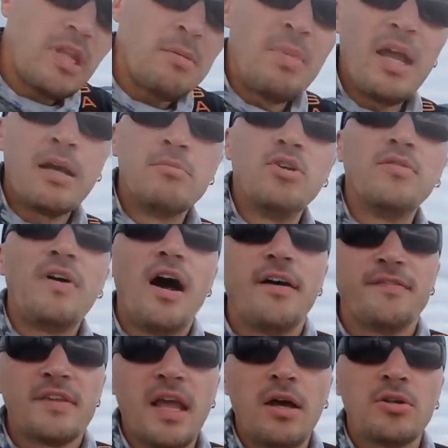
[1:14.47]
make a move
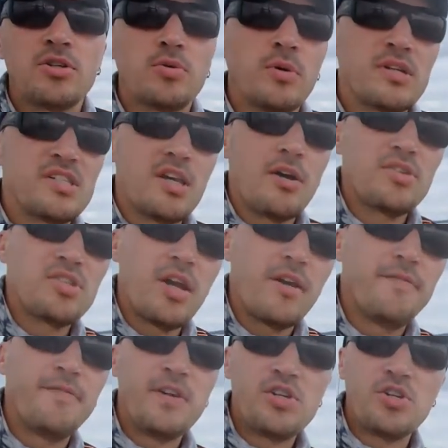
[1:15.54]
off down towards south side
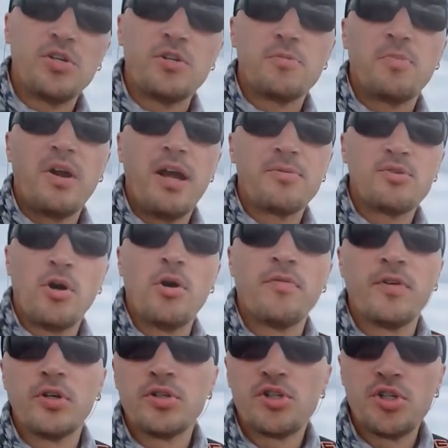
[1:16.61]
of Fishers, perhaps
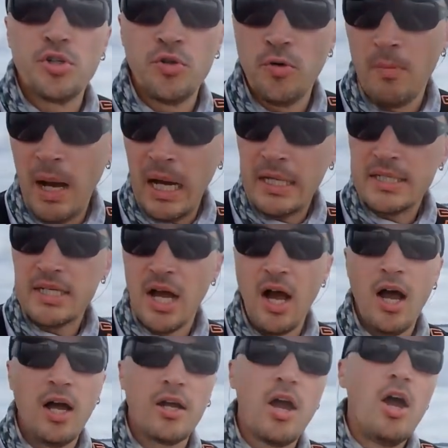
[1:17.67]
over to
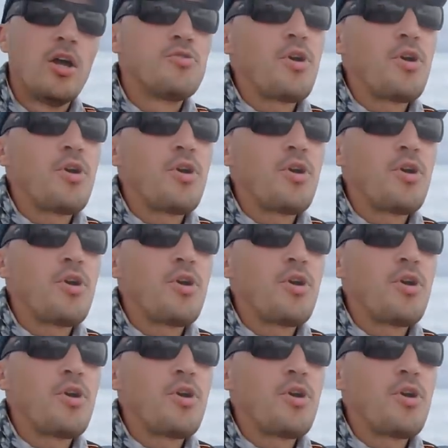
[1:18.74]
Montauk,